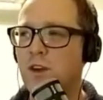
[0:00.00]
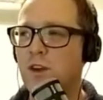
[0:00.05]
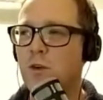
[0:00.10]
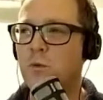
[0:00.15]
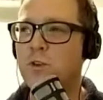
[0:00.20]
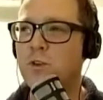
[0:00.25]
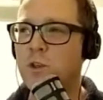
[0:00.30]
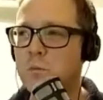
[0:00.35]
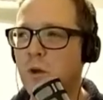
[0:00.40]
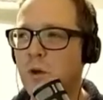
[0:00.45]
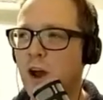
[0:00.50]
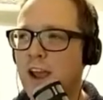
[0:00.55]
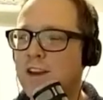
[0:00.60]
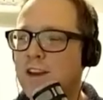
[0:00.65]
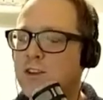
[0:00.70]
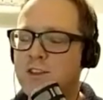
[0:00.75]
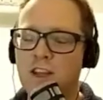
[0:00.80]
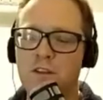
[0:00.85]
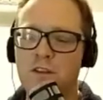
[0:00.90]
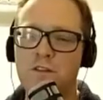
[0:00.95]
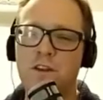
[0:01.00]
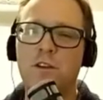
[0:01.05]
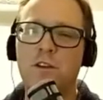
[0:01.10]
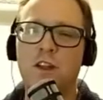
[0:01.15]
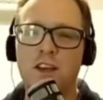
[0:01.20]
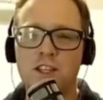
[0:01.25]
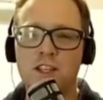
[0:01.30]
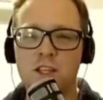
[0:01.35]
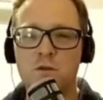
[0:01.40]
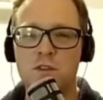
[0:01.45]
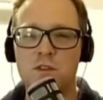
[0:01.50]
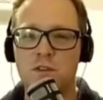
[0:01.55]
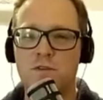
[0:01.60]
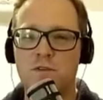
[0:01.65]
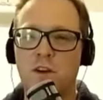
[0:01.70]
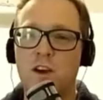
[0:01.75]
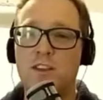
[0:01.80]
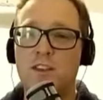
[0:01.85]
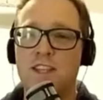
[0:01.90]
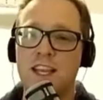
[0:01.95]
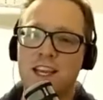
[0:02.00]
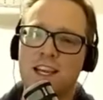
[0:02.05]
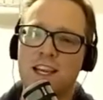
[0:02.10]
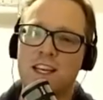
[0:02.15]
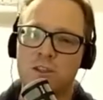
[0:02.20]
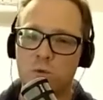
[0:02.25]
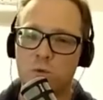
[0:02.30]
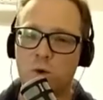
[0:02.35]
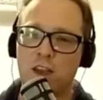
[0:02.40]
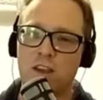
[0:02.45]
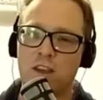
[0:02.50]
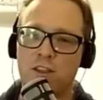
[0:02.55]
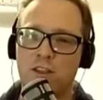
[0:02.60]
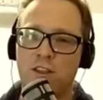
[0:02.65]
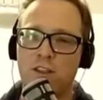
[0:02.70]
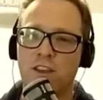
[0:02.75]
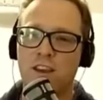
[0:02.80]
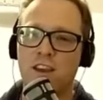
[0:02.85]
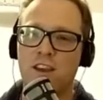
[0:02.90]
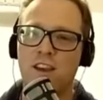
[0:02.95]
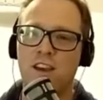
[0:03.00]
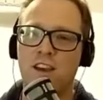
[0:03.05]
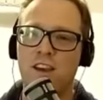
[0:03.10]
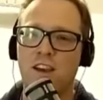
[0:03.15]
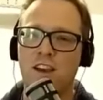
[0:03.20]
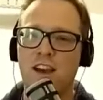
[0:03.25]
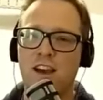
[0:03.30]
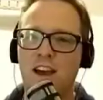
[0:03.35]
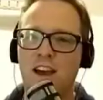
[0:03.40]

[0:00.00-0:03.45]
Would you mind? Because I feel like she was the first English with. Mm-hmm.